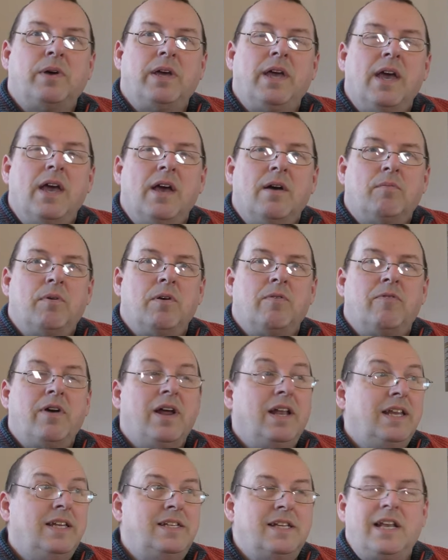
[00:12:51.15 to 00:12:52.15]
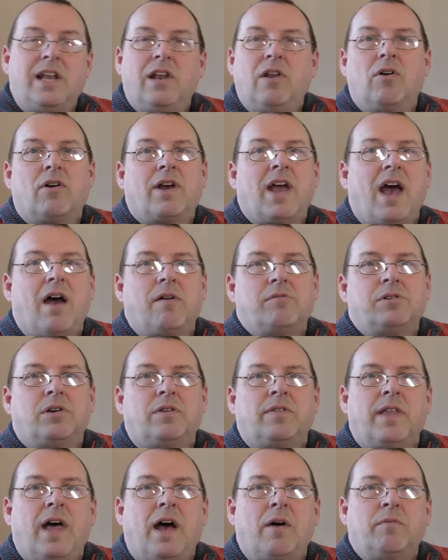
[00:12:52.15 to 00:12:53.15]
We really did look out
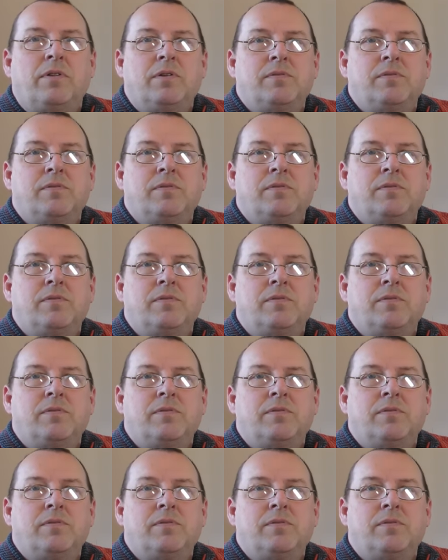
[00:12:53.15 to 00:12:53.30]
on that.